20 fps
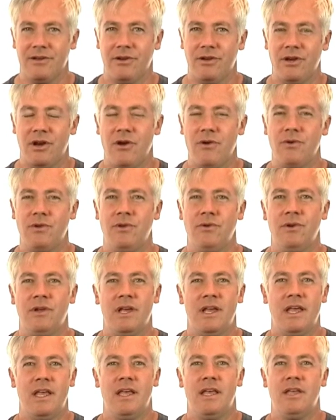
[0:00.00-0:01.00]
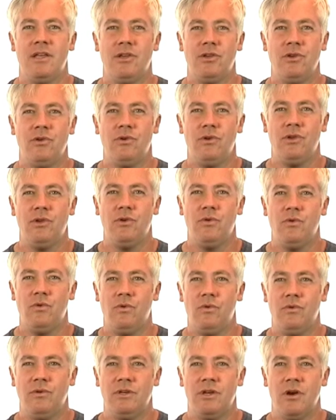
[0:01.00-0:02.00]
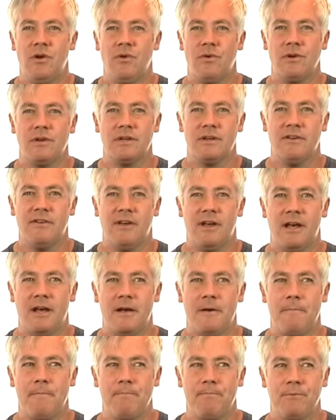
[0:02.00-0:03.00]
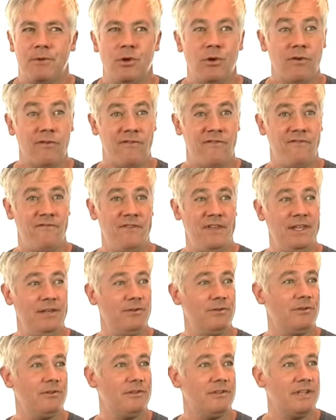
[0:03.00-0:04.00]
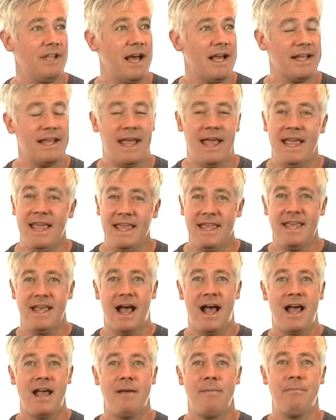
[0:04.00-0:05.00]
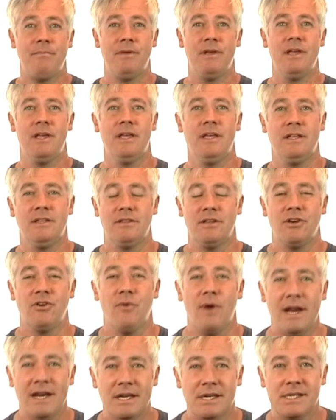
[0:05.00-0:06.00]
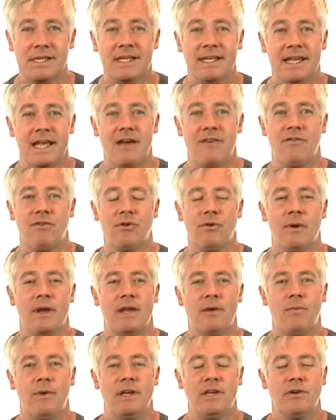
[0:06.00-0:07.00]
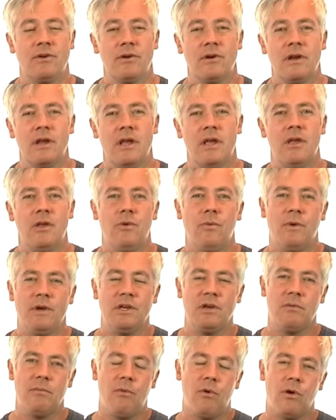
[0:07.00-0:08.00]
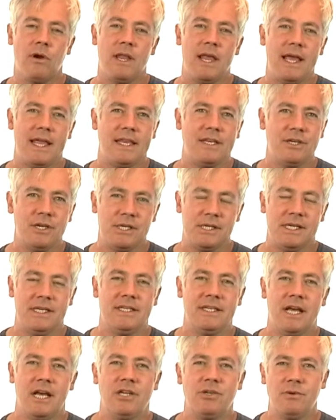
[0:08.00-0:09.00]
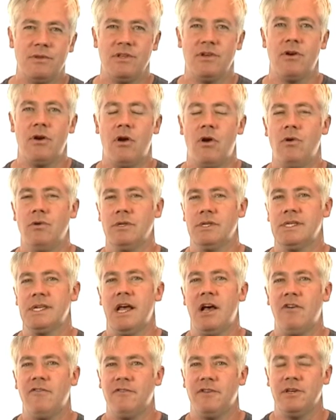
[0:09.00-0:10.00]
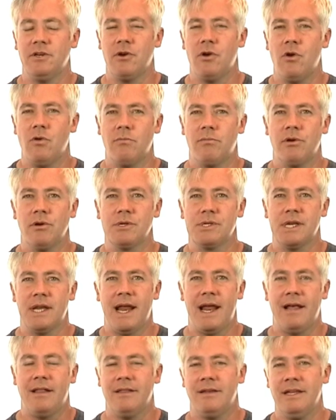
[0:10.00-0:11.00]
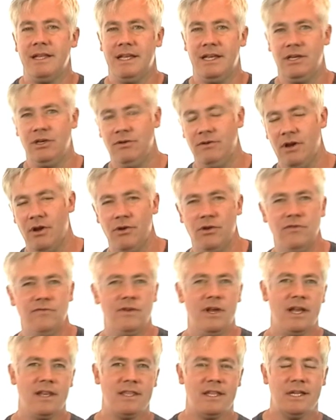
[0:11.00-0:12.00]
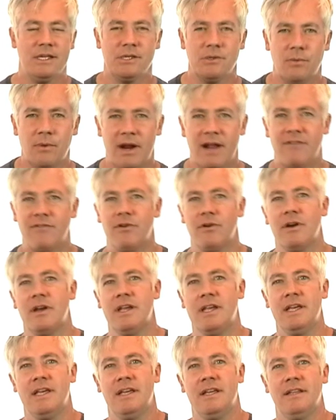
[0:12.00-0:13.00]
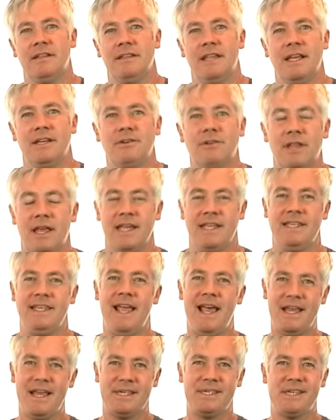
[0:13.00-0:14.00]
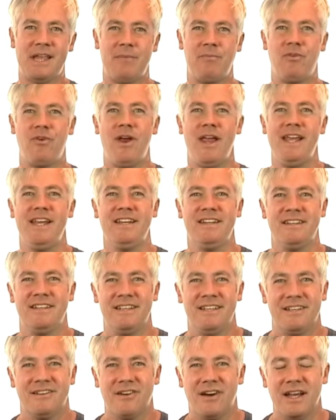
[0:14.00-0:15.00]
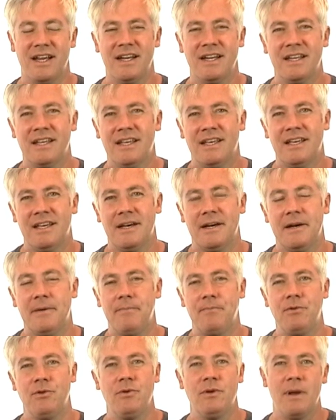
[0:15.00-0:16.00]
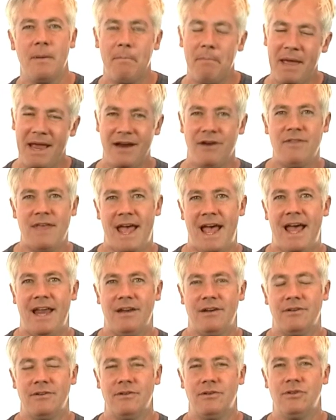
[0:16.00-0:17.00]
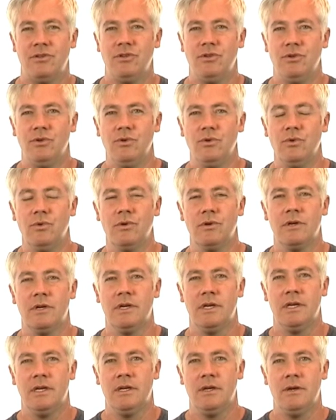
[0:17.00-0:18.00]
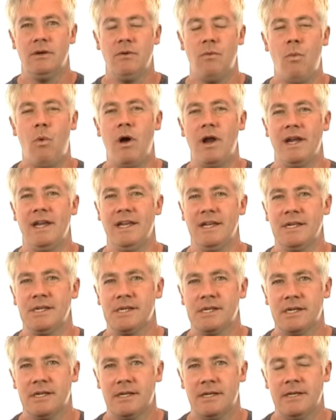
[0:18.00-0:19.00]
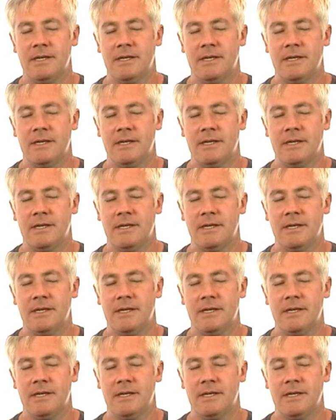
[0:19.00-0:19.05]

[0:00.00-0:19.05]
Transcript: You know, you don't feel like, hey, I'm the greatest thing ever, right? When you're more like just in touch with your own self and your own personality, and you know you've done things and whatever, then you're like, yes, I'm great, right? You compare that to oneness.